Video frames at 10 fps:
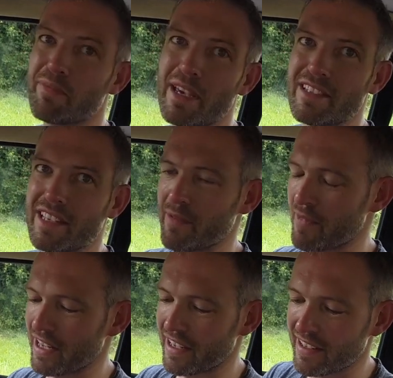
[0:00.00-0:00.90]
piece at the
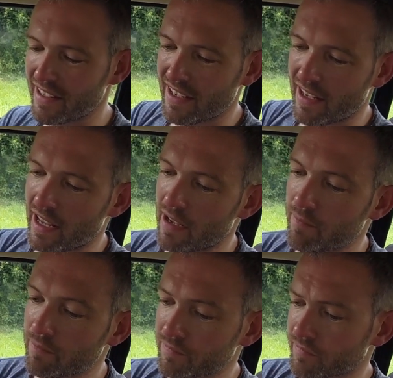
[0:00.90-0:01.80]
minute.
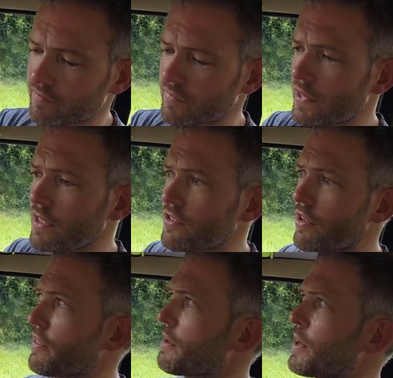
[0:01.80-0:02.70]

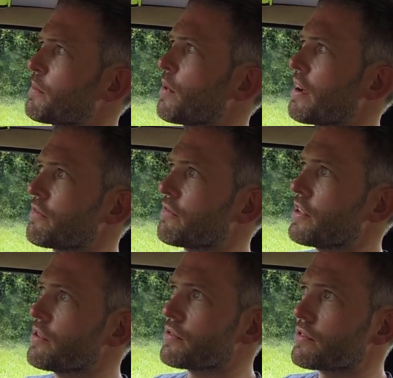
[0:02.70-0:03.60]
So I think people have
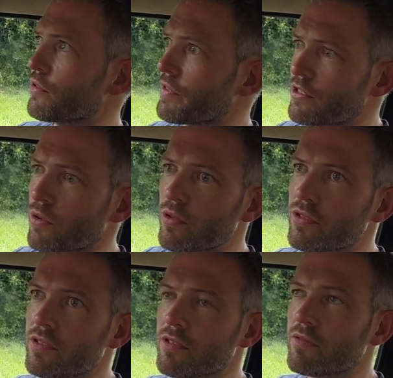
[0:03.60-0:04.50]
used sort of
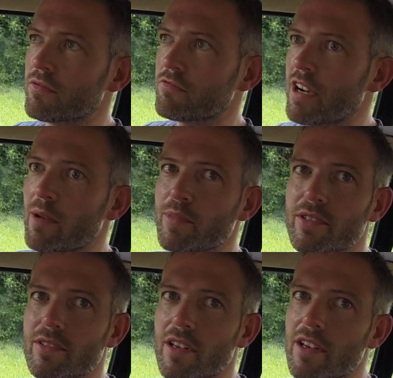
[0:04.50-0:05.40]
exhaust
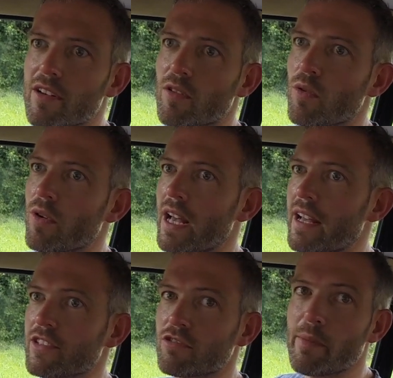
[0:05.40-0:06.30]
wraps or
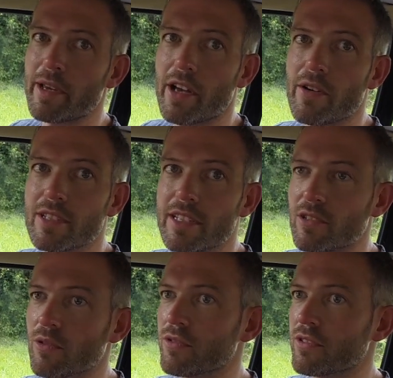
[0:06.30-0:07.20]
had ceramic coated
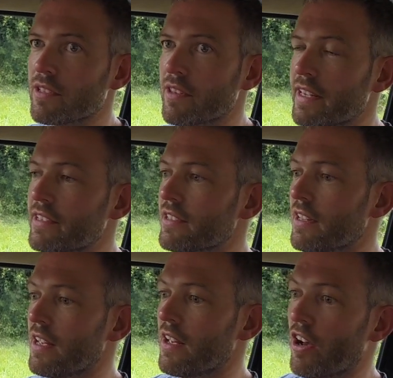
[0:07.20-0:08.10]
exhausts and things.
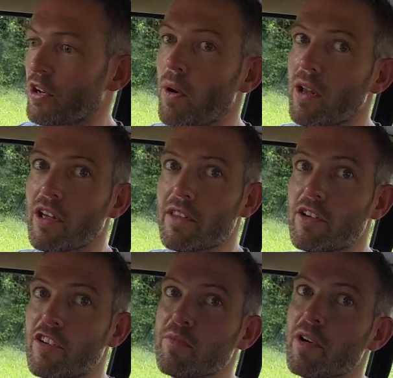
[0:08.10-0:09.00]
I quite like the
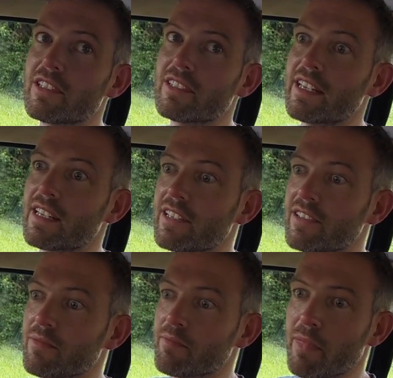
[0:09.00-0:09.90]
look of my
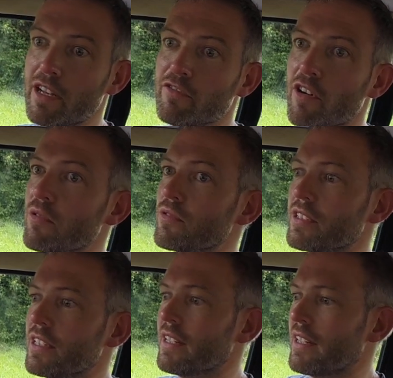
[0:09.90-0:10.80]
stainless manifold,
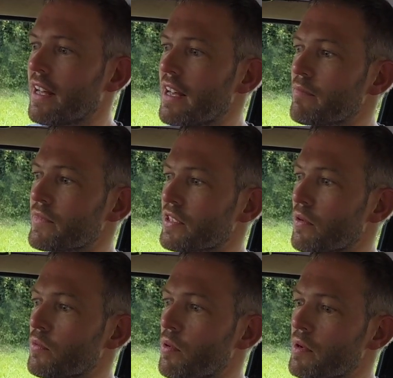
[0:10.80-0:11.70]

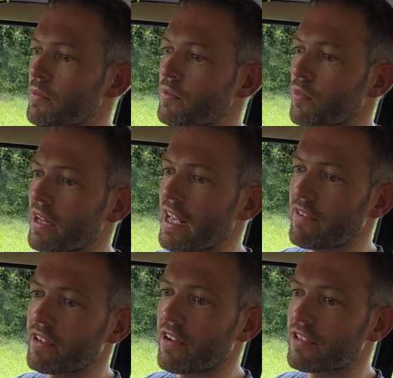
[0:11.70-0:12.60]
so I probably wouldn't want to have
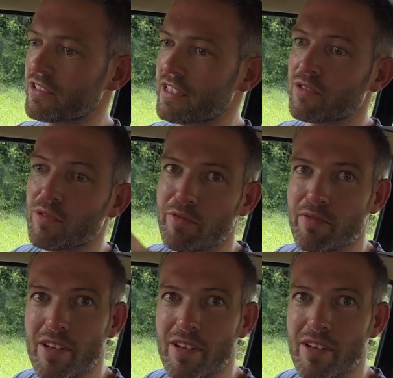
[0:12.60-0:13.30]
a nasty sort of